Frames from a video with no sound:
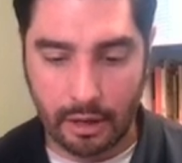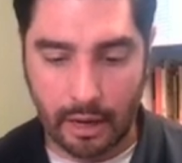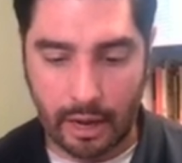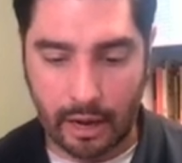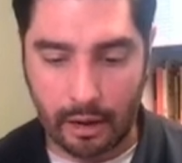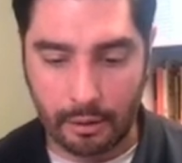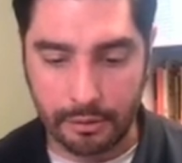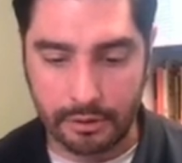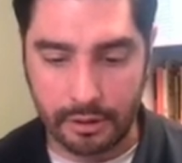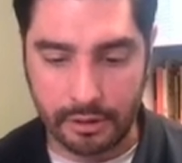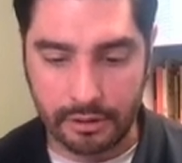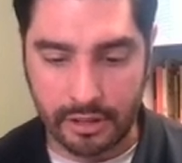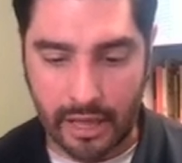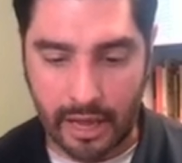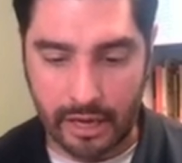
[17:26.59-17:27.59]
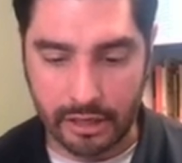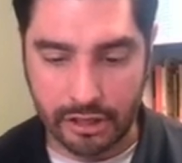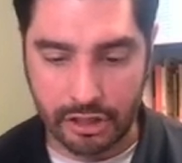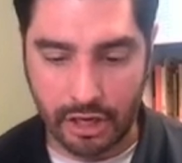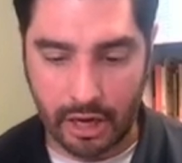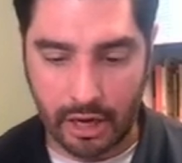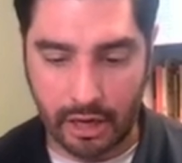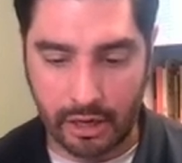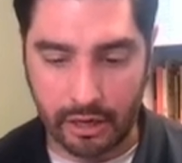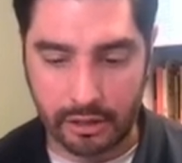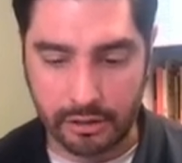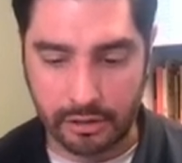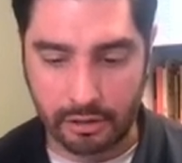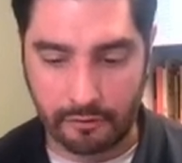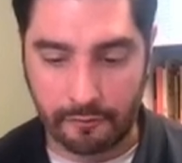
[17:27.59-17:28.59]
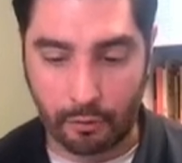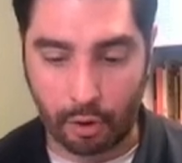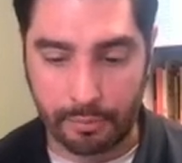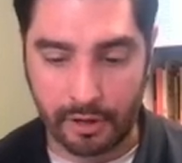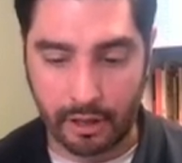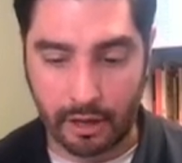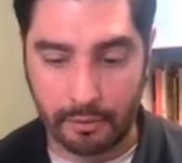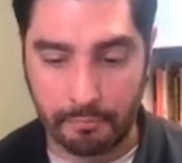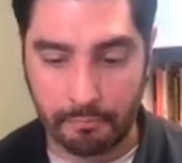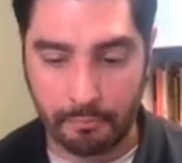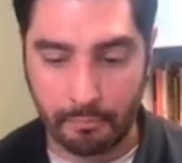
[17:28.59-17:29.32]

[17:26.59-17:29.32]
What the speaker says: How does that change the formula?